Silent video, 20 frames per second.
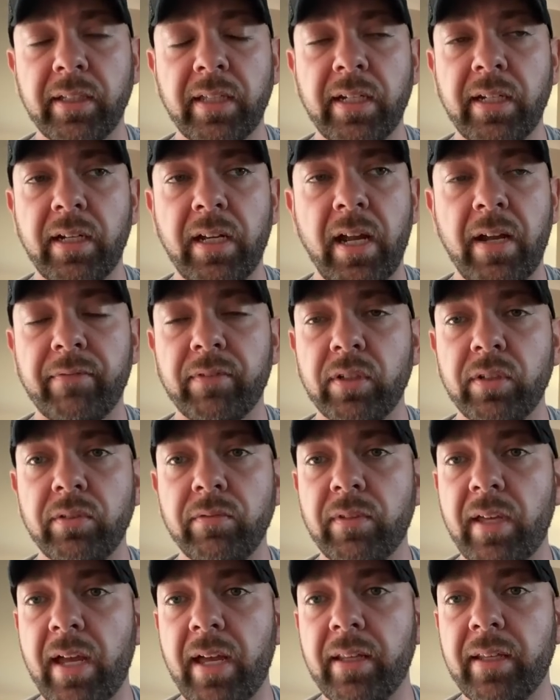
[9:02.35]
They didn't have to do
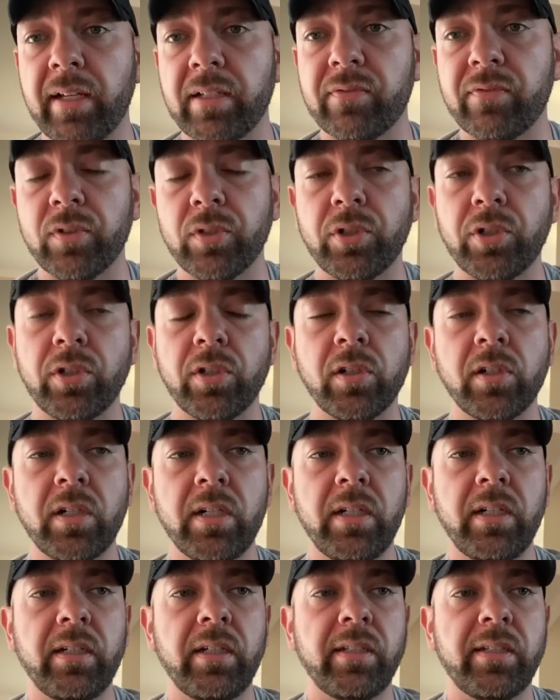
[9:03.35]
that, that's for sure.
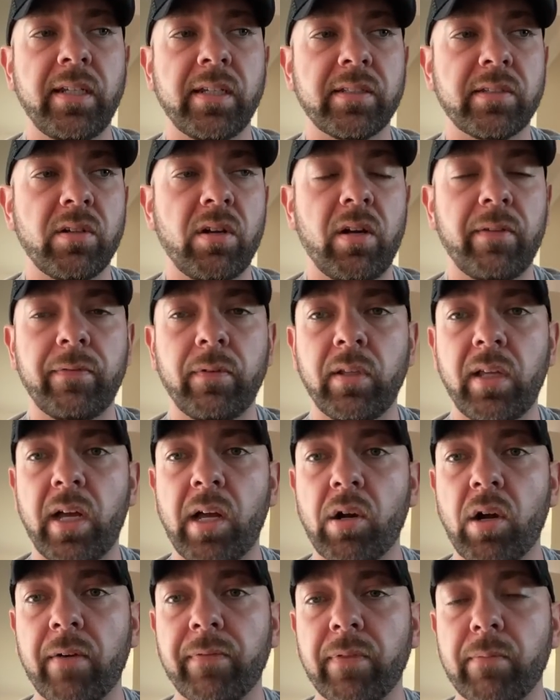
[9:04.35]
It takes an awful
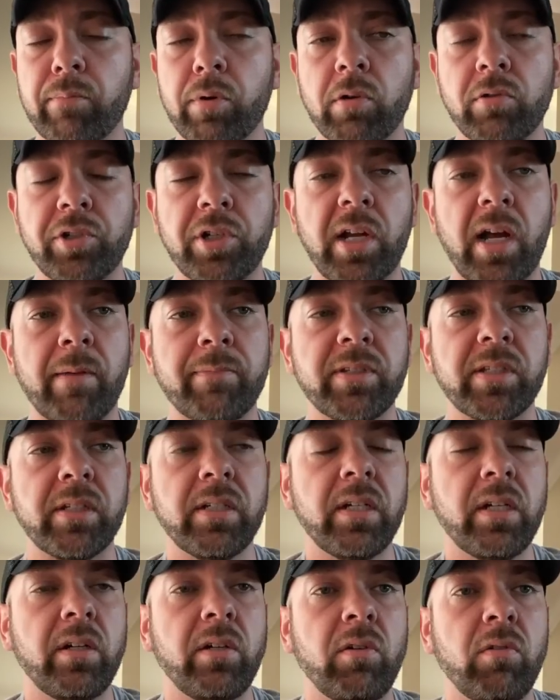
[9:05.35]
lot off the Pro Shops
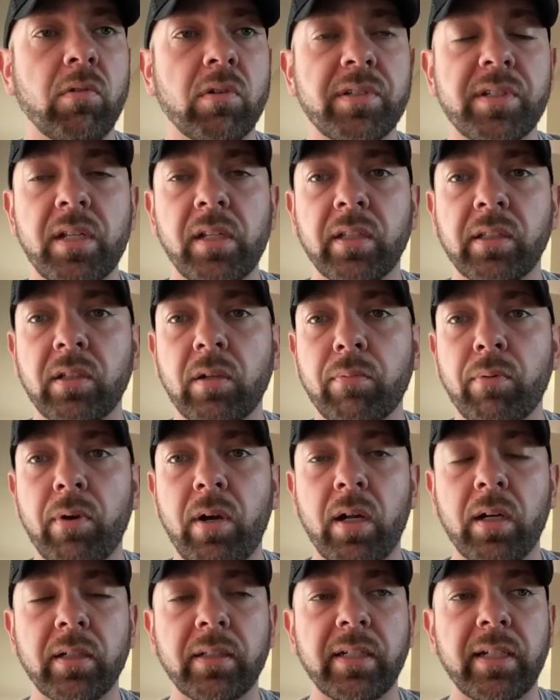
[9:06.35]
who are selling their
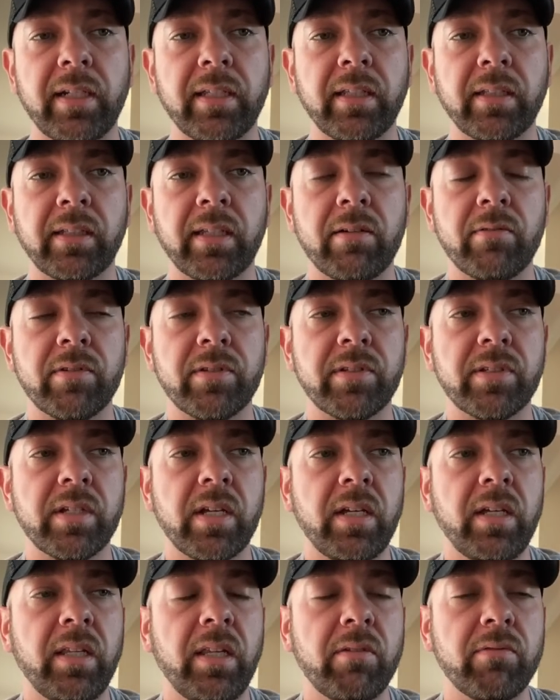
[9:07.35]
product, and I think that was
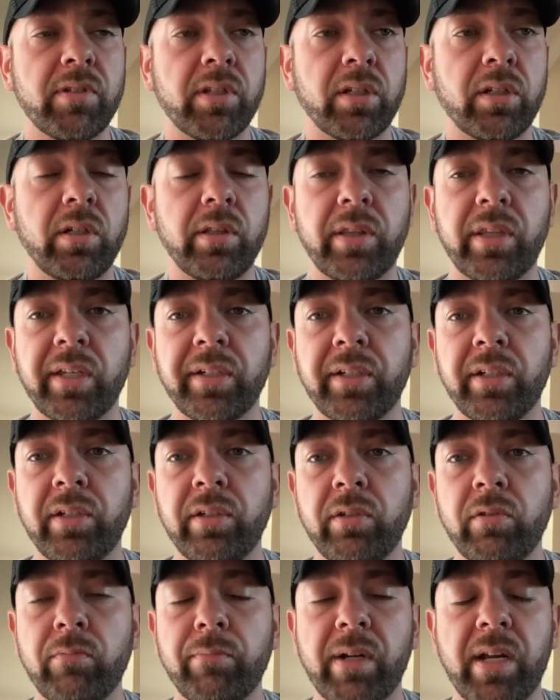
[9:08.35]
the good thing to
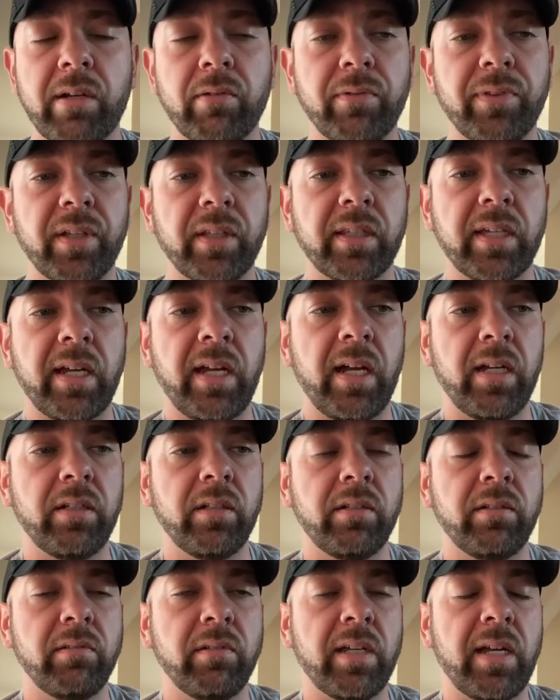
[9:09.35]
do, but I don't think they had
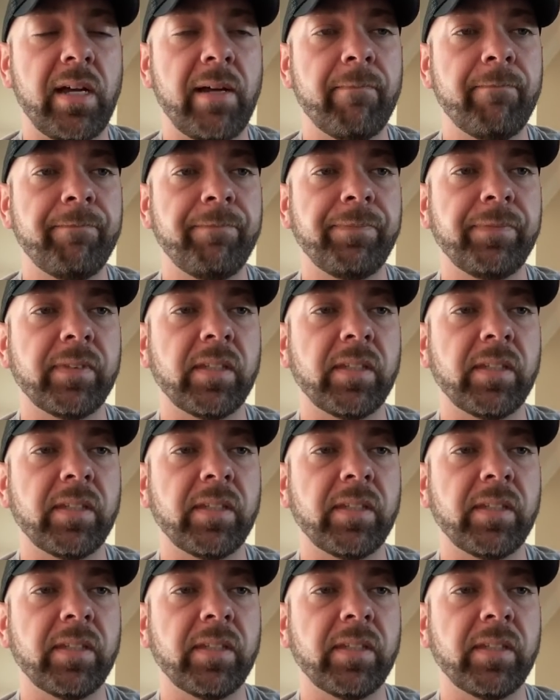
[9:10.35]
to do that.